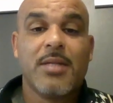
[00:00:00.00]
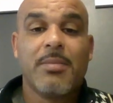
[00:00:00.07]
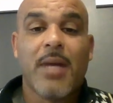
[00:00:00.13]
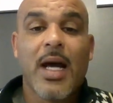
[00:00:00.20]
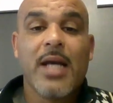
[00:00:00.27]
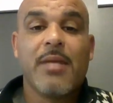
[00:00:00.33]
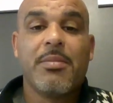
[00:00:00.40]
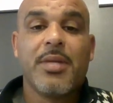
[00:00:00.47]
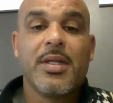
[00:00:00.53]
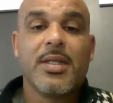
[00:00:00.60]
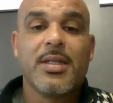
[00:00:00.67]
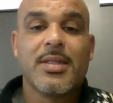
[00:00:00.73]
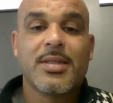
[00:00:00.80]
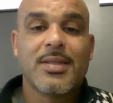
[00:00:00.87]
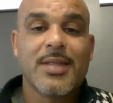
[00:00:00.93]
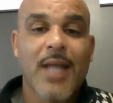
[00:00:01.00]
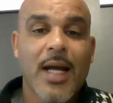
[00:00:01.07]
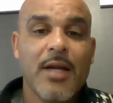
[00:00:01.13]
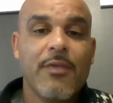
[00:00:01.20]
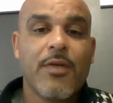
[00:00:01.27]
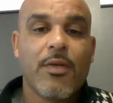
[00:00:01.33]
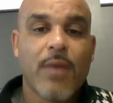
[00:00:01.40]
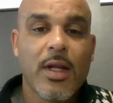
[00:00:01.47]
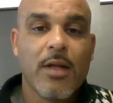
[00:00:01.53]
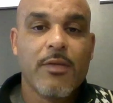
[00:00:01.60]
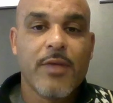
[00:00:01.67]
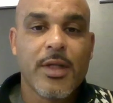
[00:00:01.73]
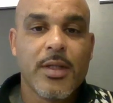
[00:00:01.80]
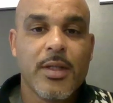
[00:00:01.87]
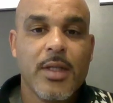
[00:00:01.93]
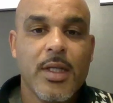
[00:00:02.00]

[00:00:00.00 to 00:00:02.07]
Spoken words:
in my opinion, is kind of irrelevant.